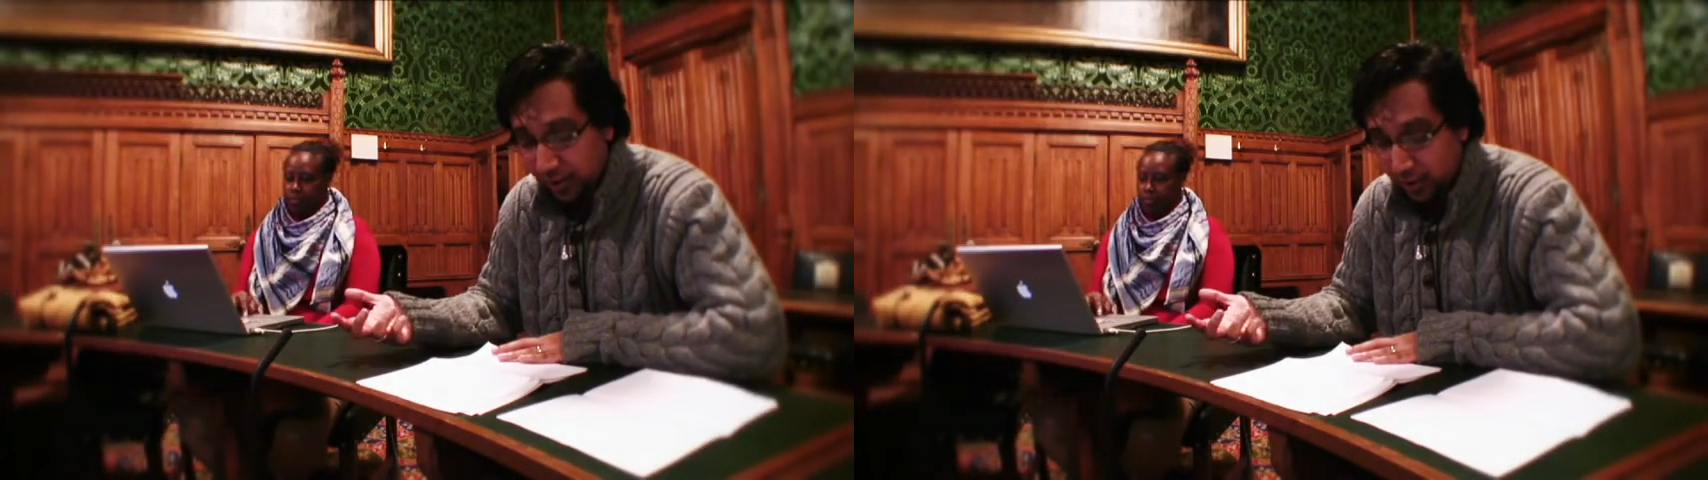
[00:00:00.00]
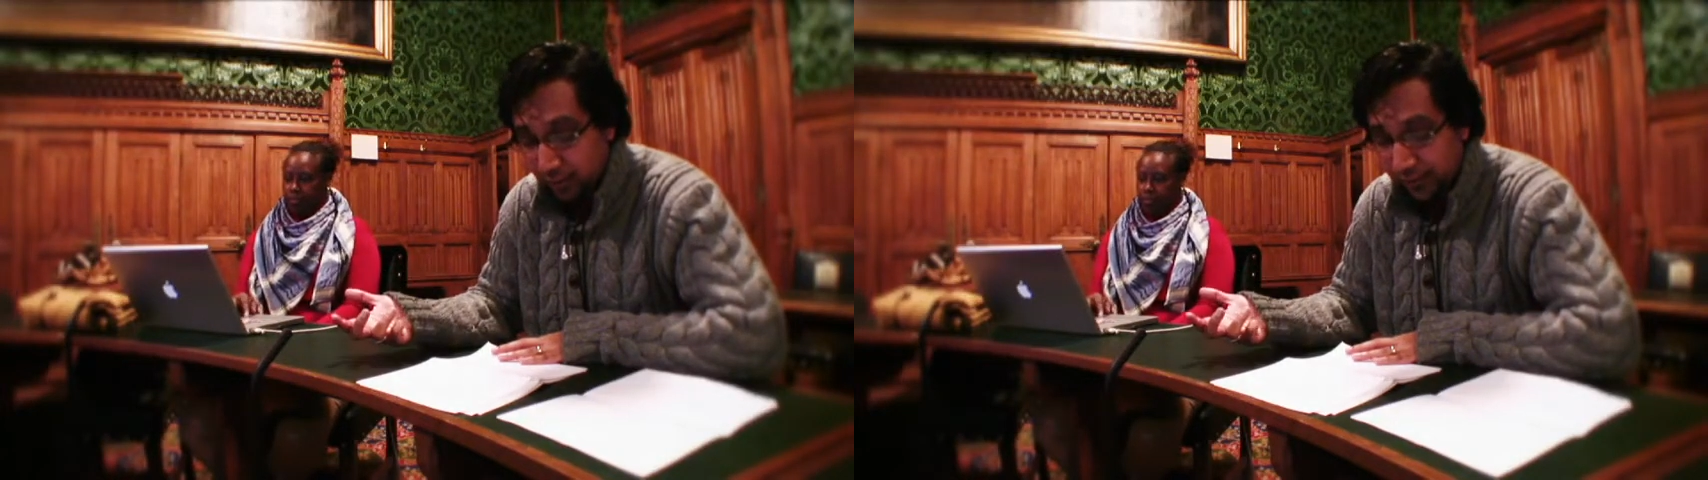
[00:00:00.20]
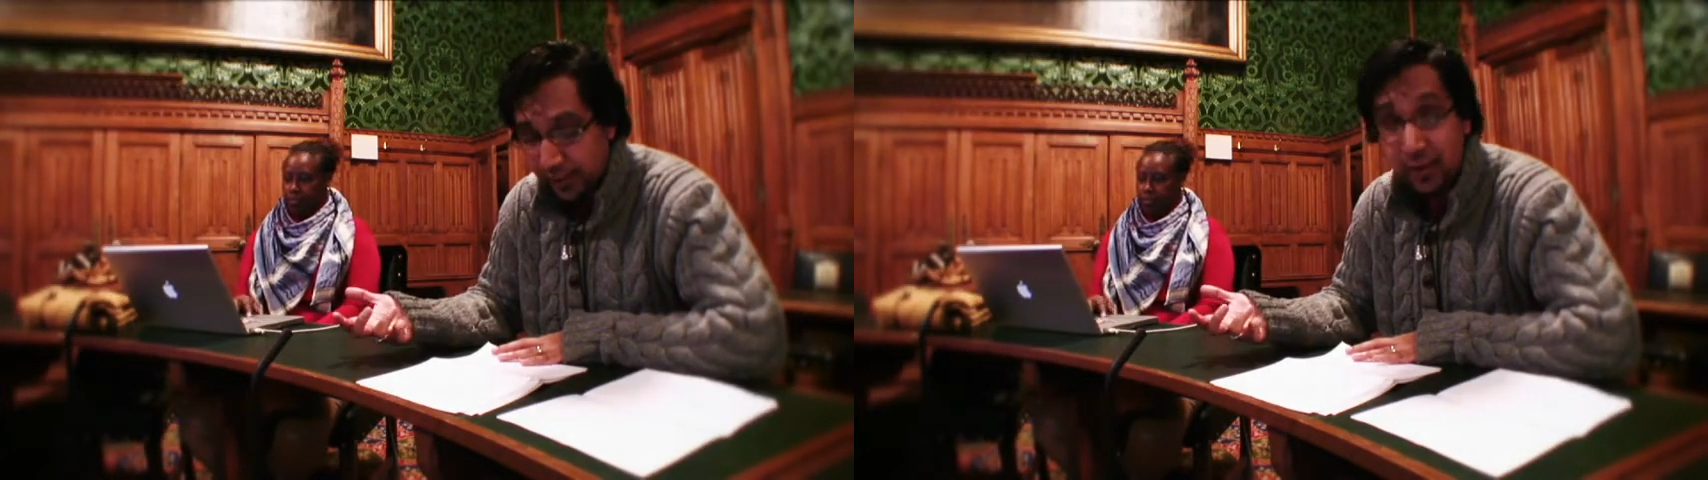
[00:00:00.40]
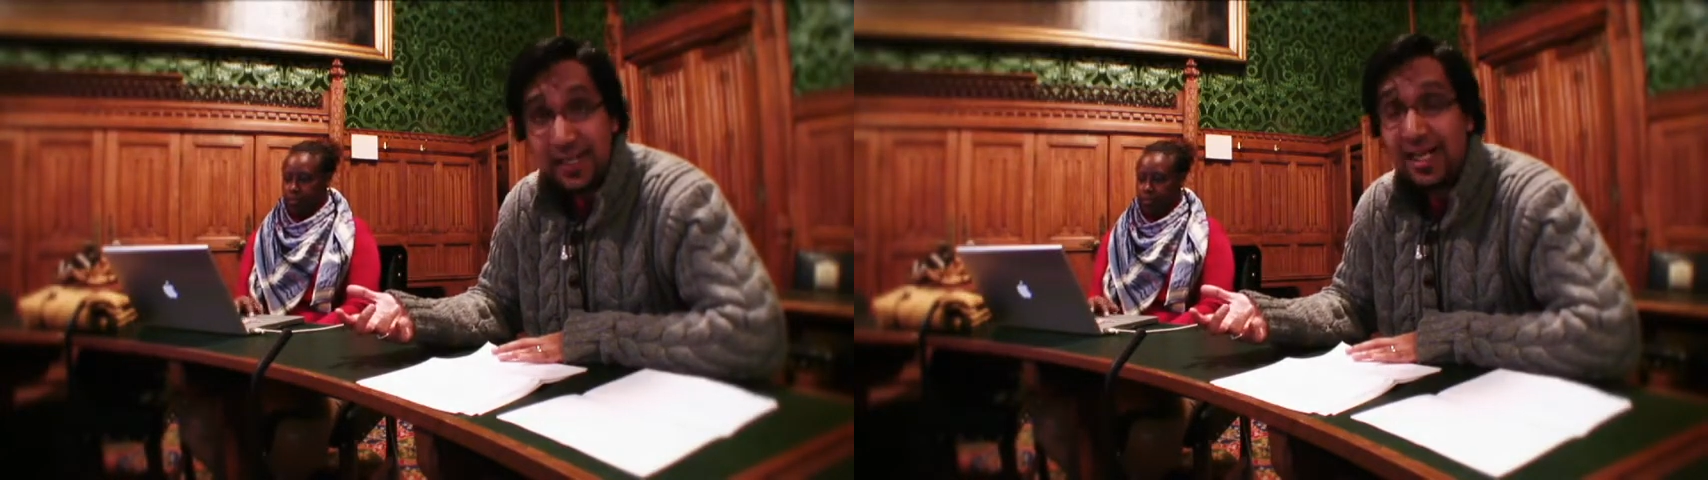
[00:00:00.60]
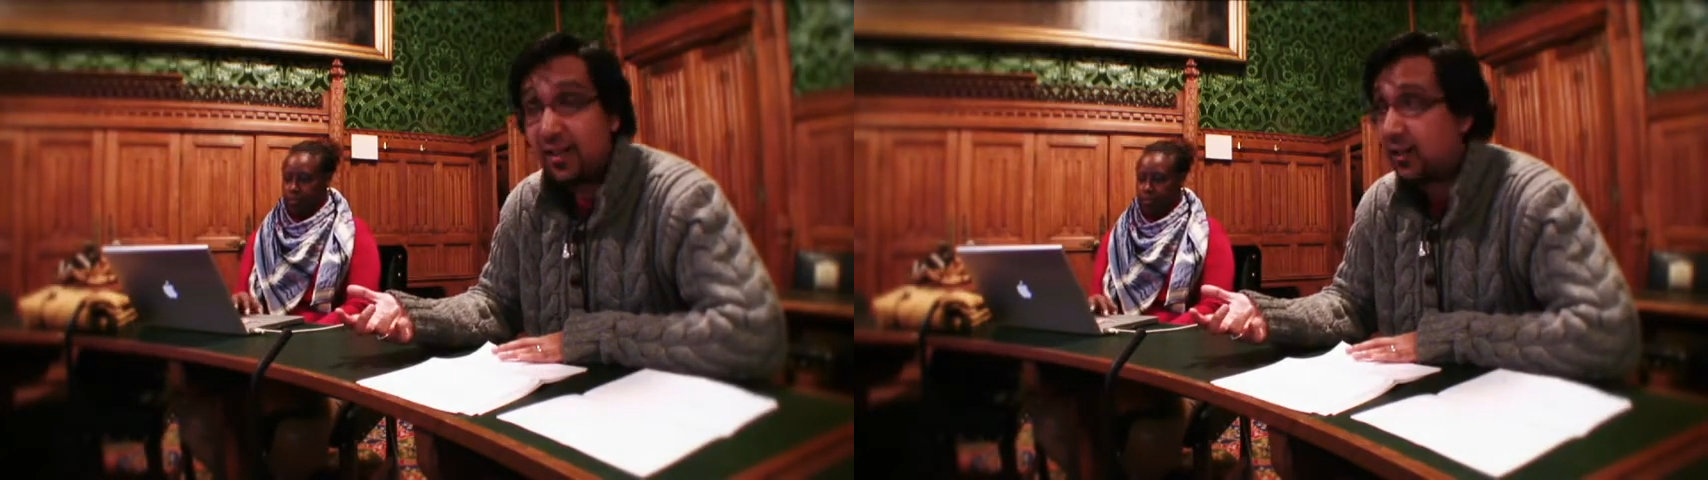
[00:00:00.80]
who's a video
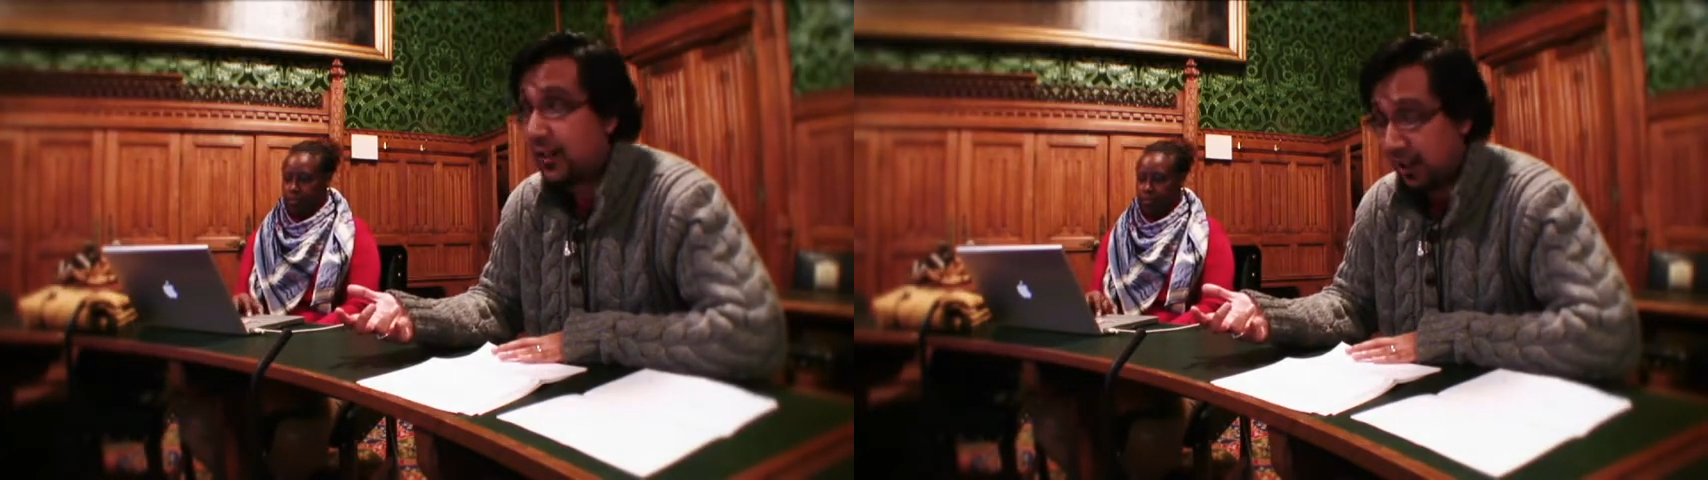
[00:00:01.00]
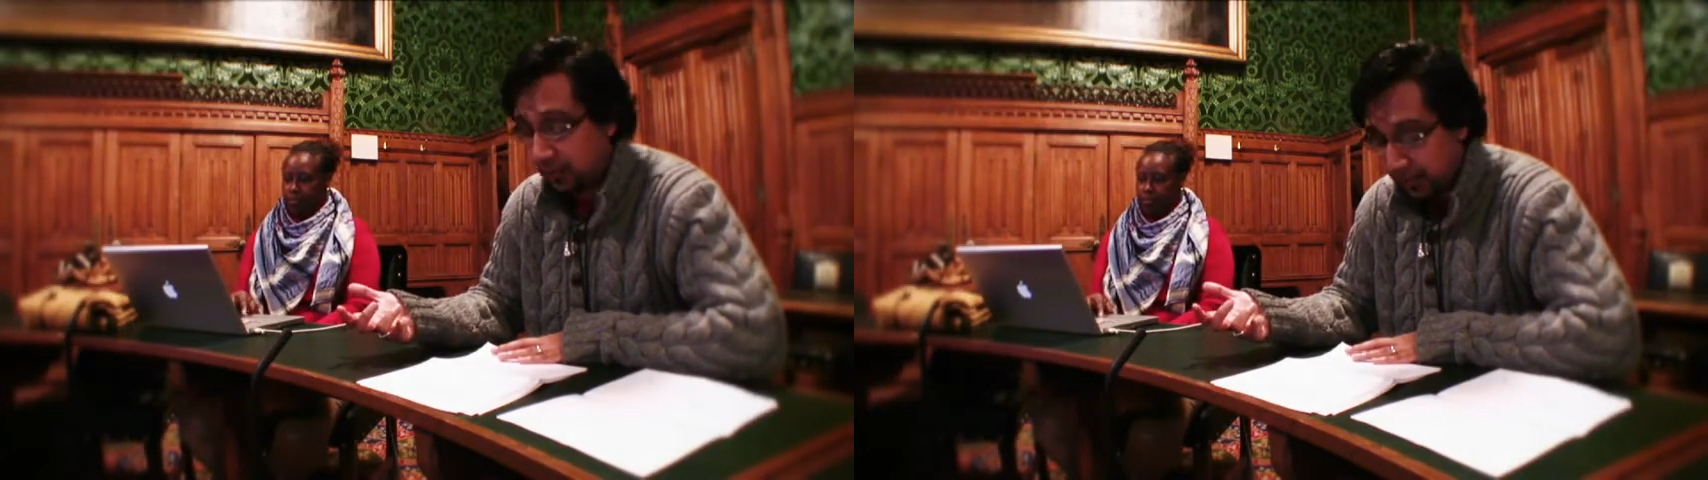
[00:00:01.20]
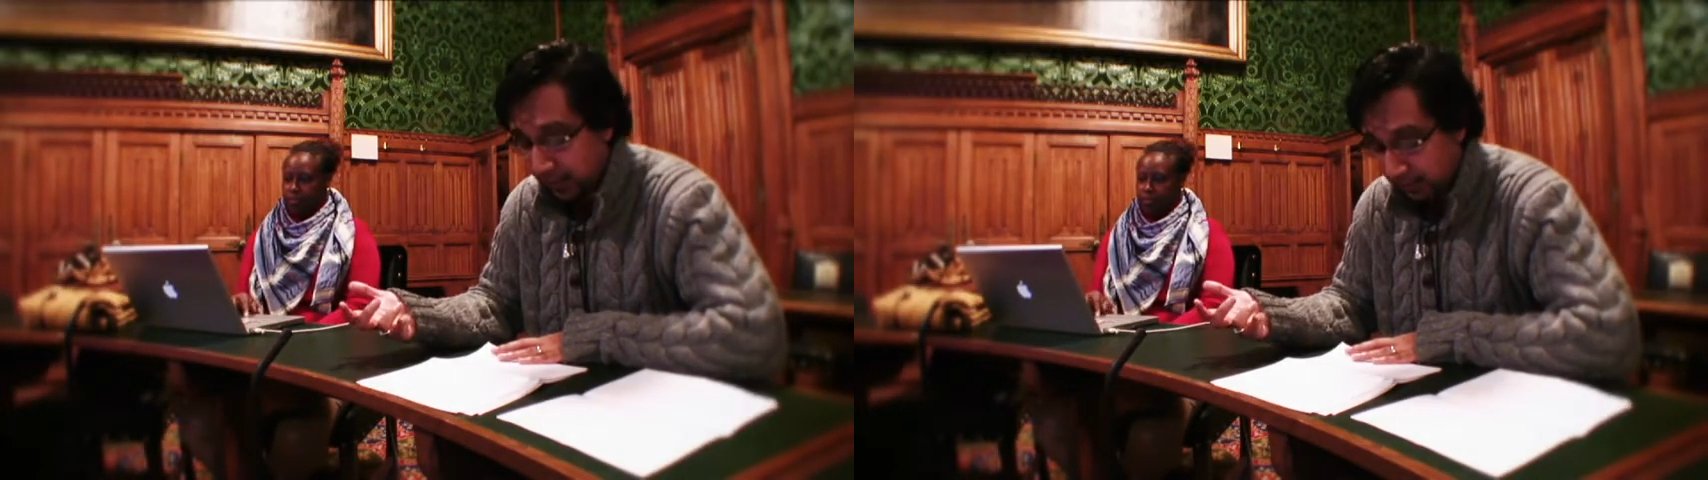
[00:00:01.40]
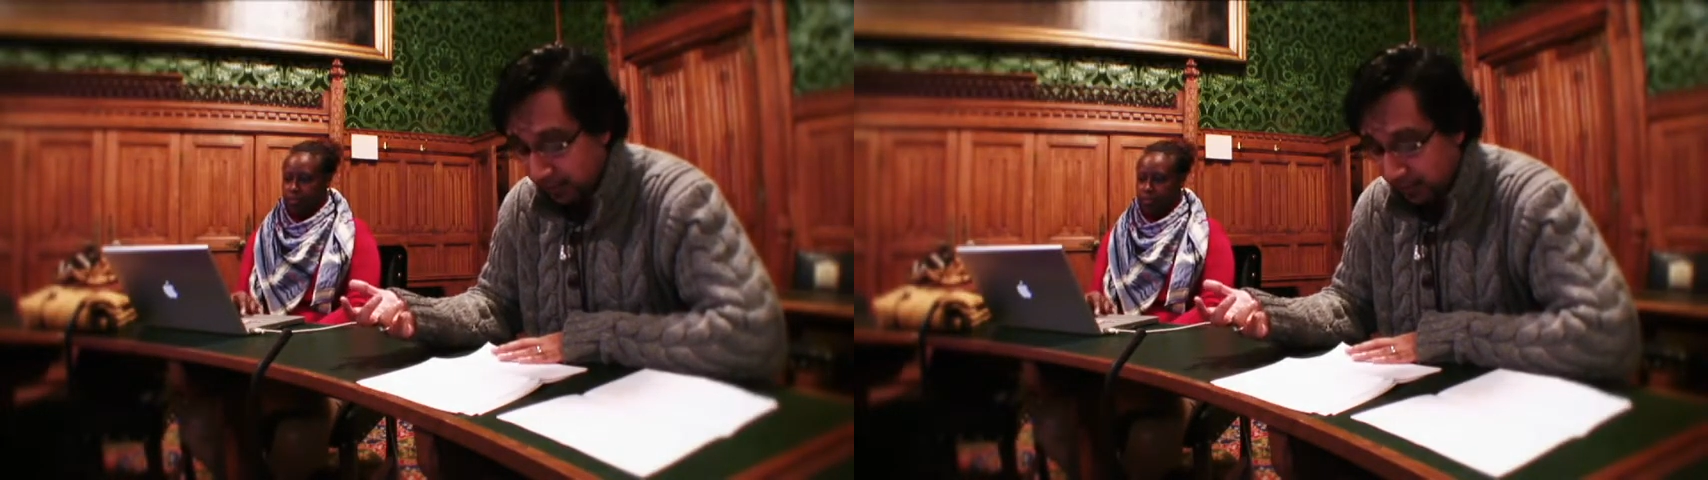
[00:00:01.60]
analysis expert.